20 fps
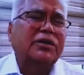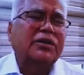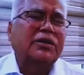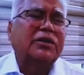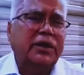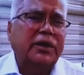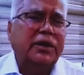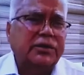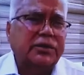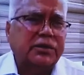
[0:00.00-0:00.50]

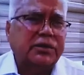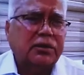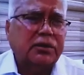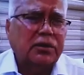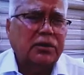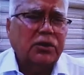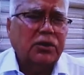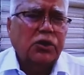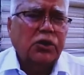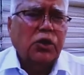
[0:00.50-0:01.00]
creating.
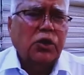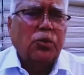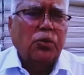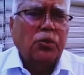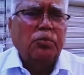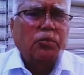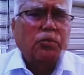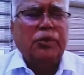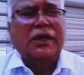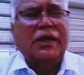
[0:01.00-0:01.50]

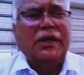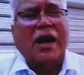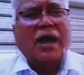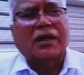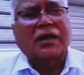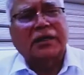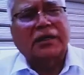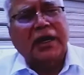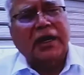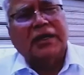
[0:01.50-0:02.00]
We are
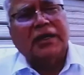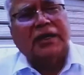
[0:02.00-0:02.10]
creating